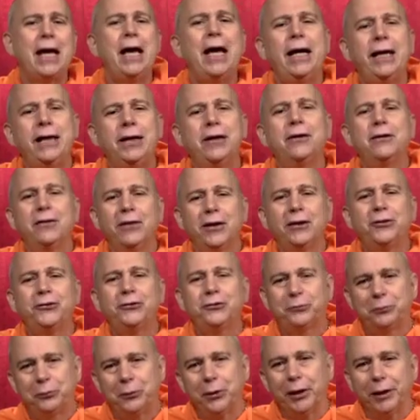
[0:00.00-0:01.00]
In
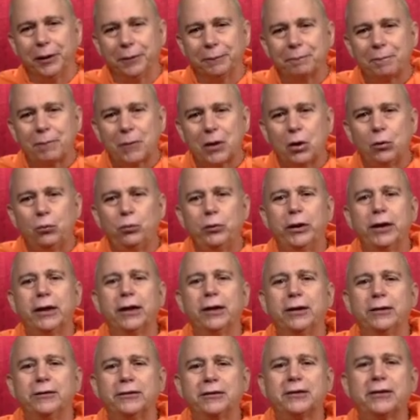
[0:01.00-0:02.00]
this way, we can
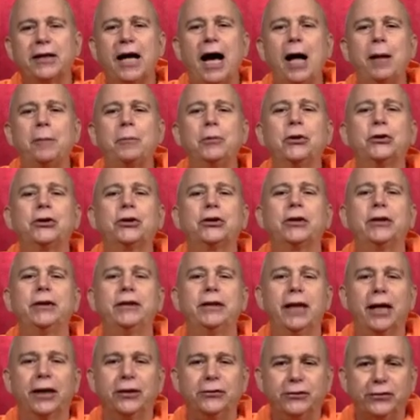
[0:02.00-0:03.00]
establish
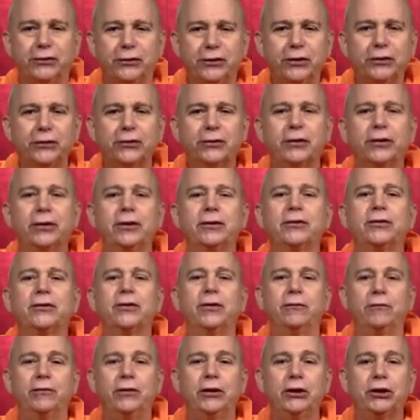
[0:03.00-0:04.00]
the existence
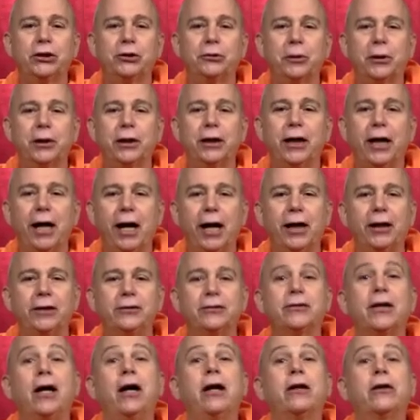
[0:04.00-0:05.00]
of Ishvara
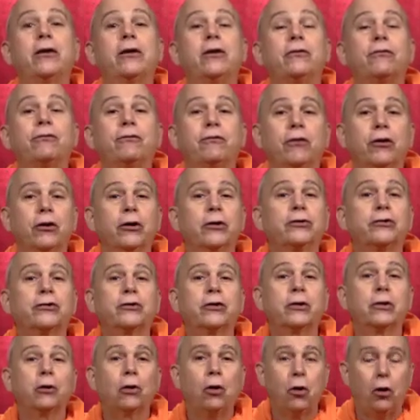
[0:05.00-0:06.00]
as the
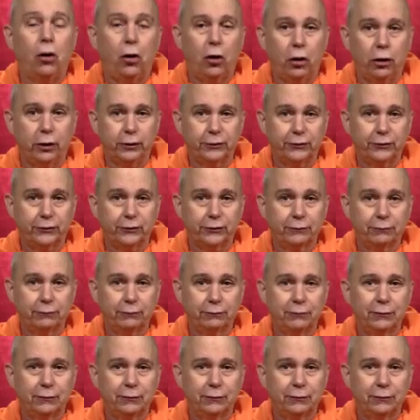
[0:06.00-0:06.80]
first cause,